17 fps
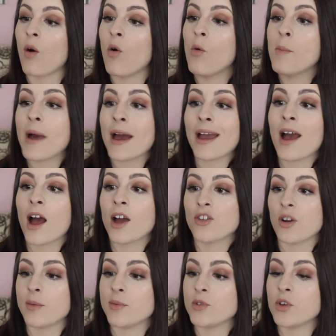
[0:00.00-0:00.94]
Oh my
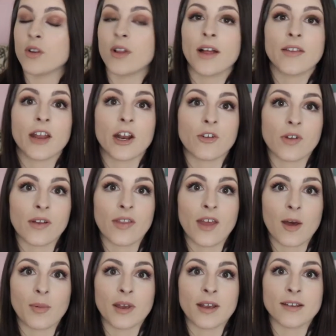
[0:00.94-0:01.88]
gosh, I'm so glad that I read
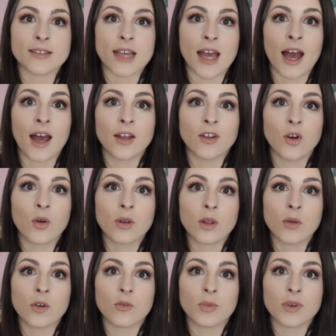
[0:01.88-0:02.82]
that because I
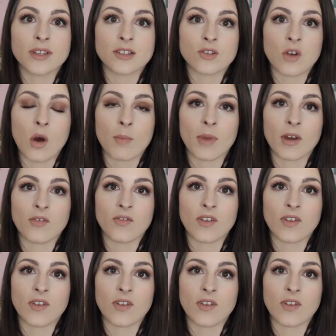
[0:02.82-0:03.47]
totally would have put this on my